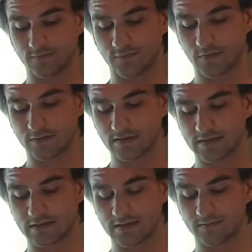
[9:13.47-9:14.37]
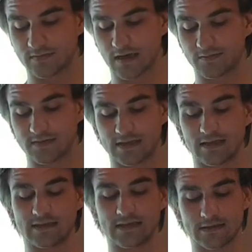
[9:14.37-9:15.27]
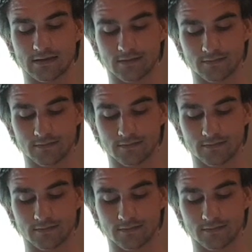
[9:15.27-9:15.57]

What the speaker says: photo system Type-C sensor.